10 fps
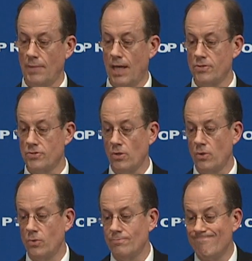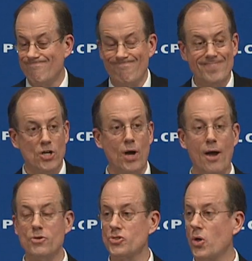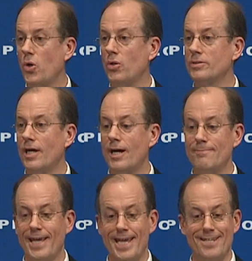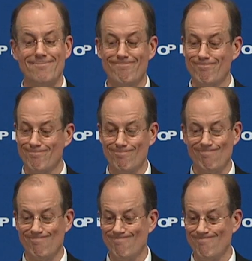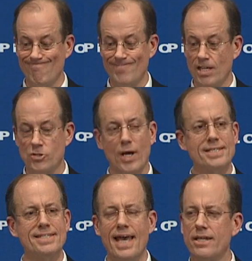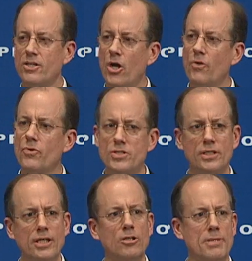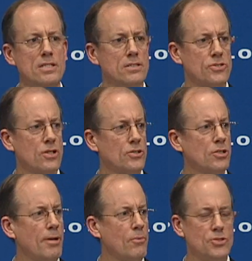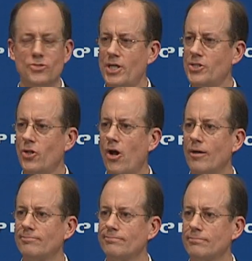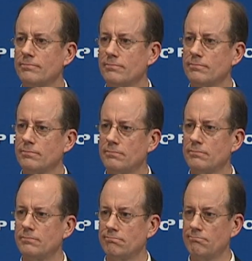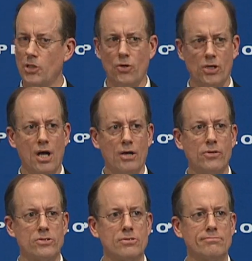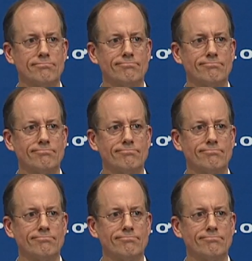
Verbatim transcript: And so, you know, I was told, Tom, hey, so I said, you know, there is a legal means in this country by which you change law. You go to Congress.